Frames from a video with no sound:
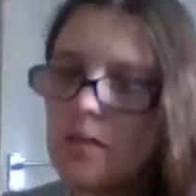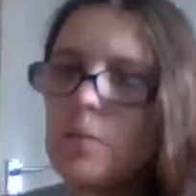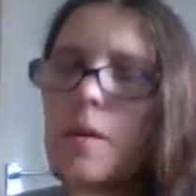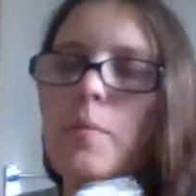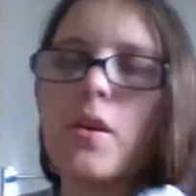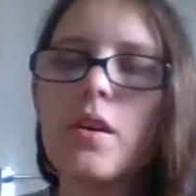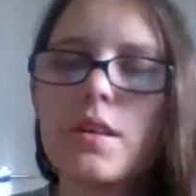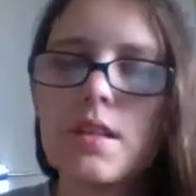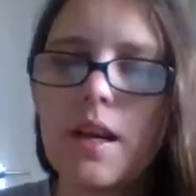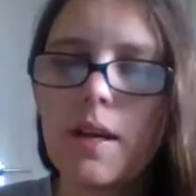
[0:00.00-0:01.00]
in my
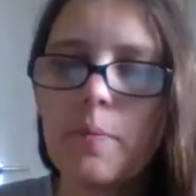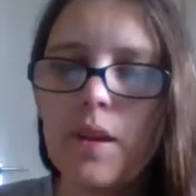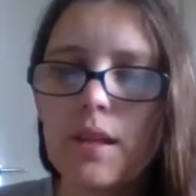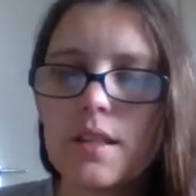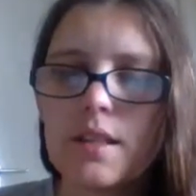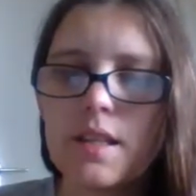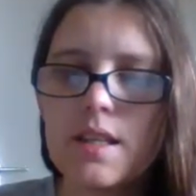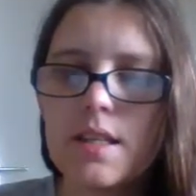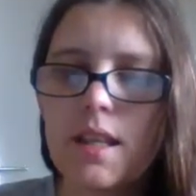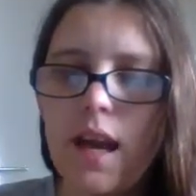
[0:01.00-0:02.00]
box, I picked
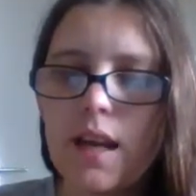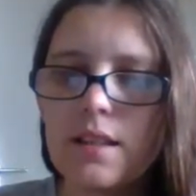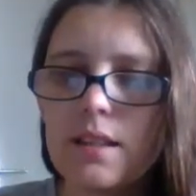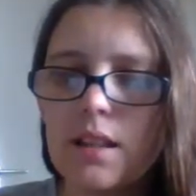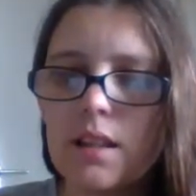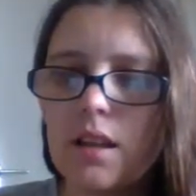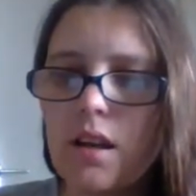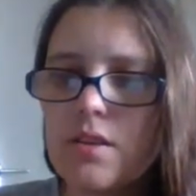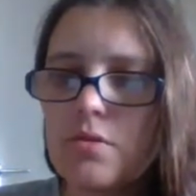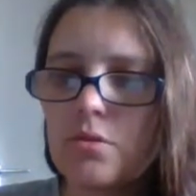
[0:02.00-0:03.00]
these Candy
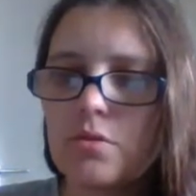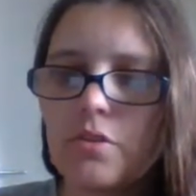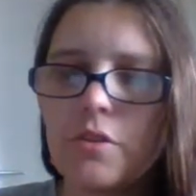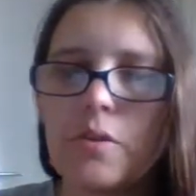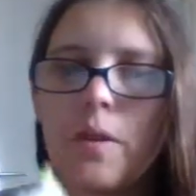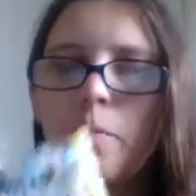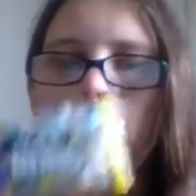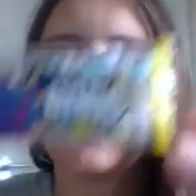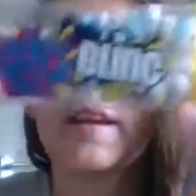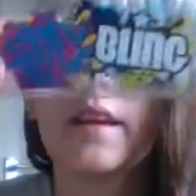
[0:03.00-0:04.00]
Castle Crew
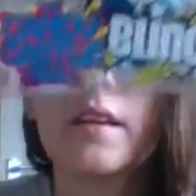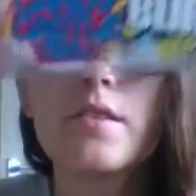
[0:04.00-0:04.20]
Bling